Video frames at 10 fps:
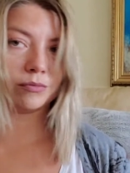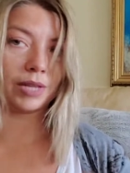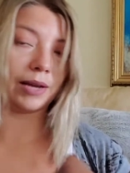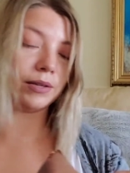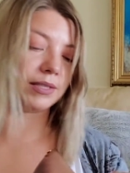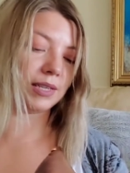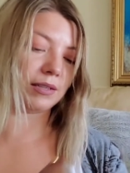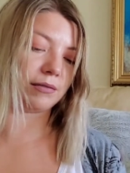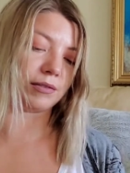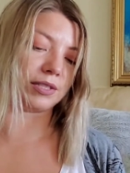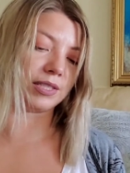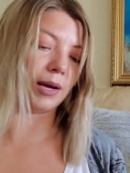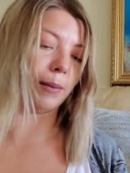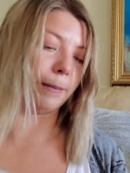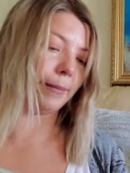I will sell it for
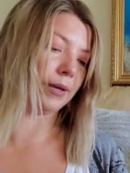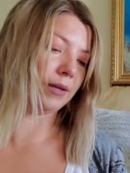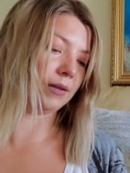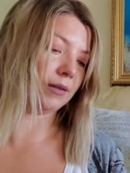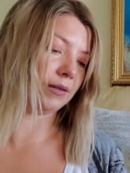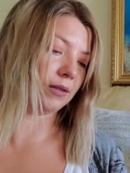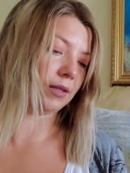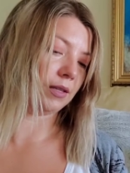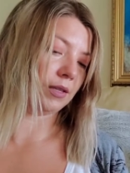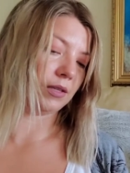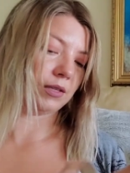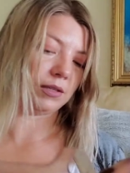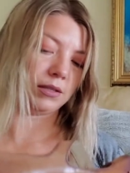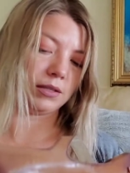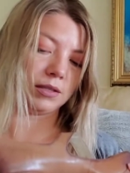some.
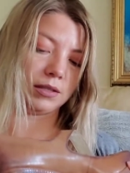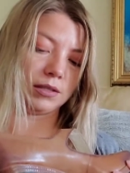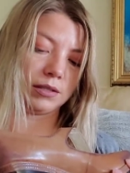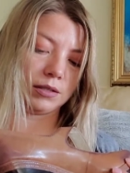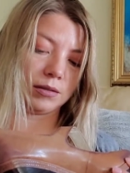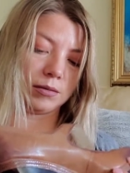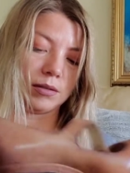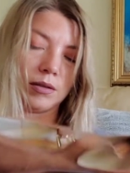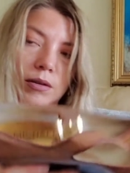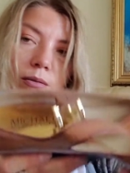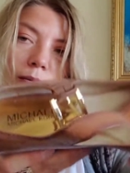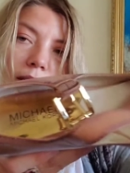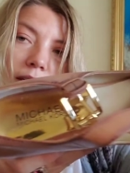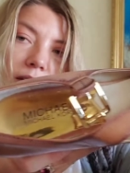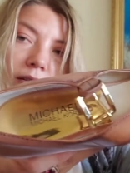And this is, what, oh,
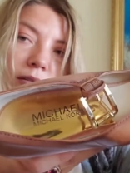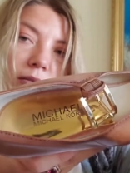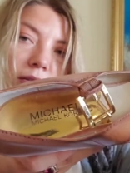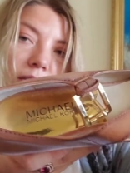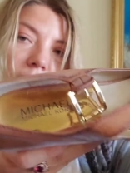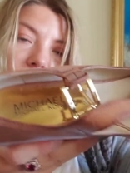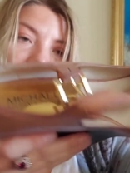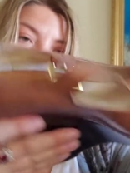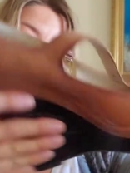Michael Kors.